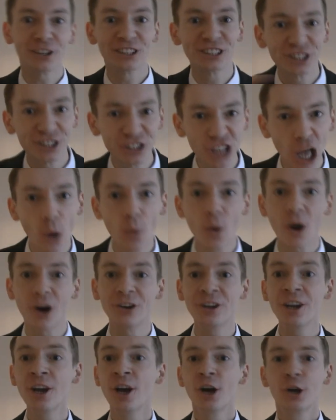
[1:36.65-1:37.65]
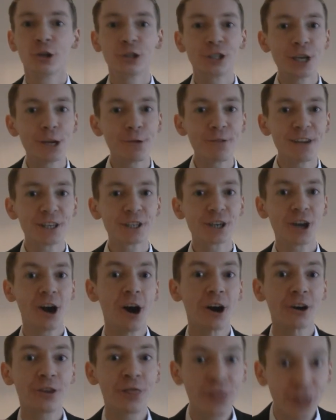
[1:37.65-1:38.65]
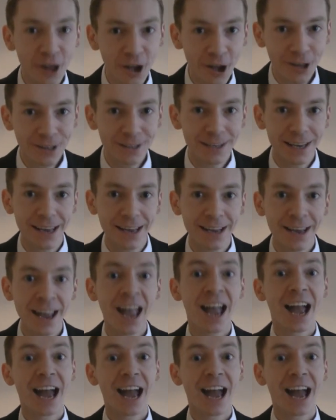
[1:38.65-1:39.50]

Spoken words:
and so on until you reach card 30,